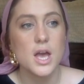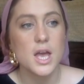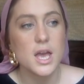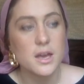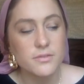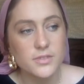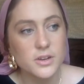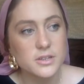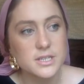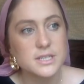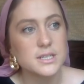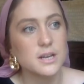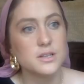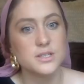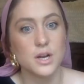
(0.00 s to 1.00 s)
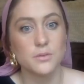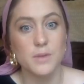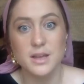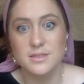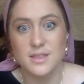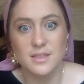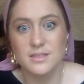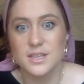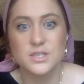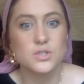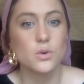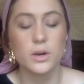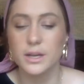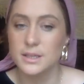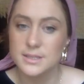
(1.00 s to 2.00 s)
If their details aren't right, then this
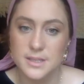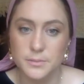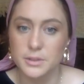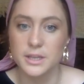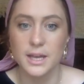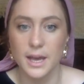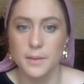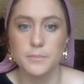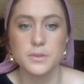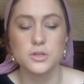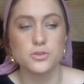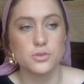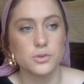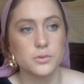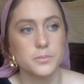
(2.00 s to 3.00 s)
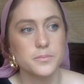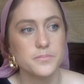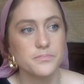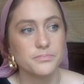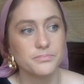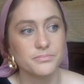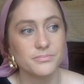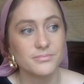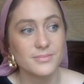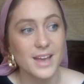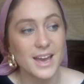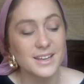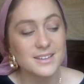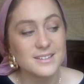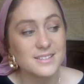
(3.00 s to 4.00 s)
story simply can't be true.
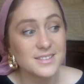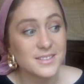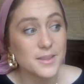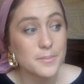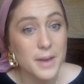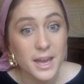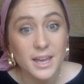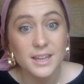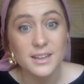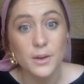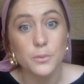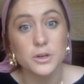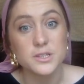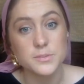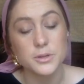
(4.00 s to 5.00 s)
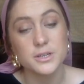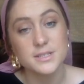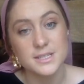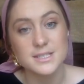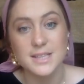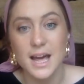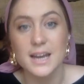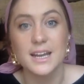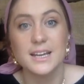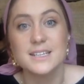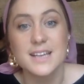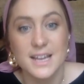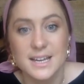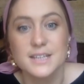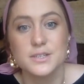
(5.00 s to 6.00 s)
And the pain that we're experiencing is that it
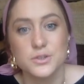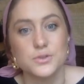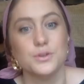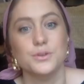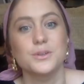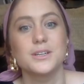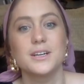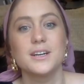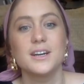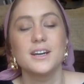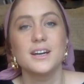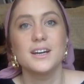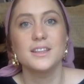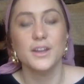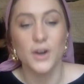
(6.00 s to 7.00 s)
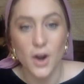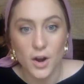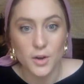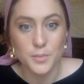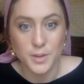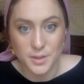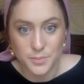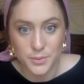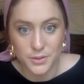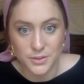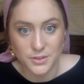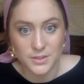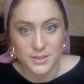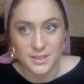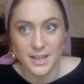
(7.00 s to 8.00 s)
is true. There are
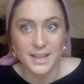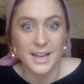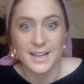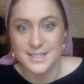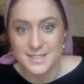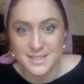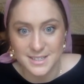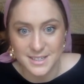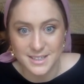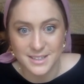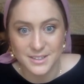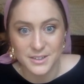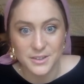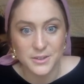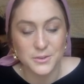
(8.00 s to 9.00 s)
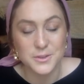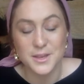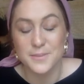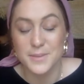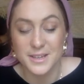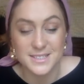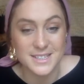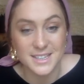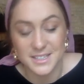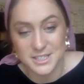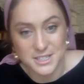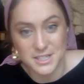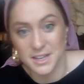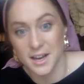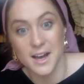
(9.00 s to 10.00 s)
people like SD, who the amazing
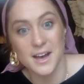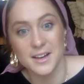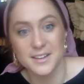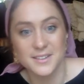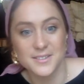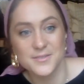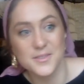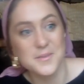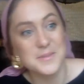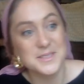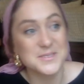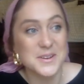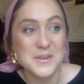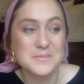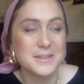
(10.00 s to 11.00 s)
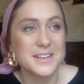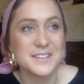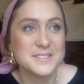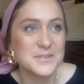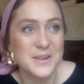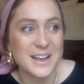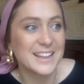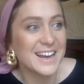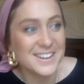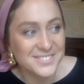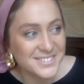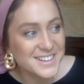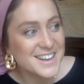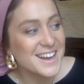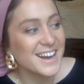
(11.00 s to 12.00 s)
Shira from Israel plays, who I love.
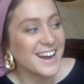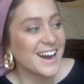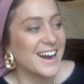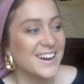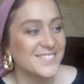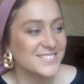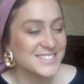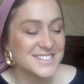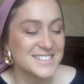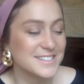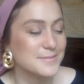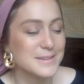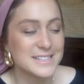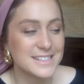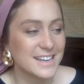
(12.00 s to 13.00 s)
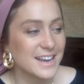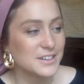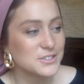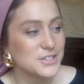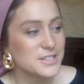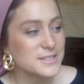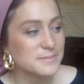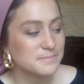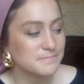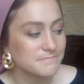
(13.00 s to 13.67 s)
She's an amazing actress.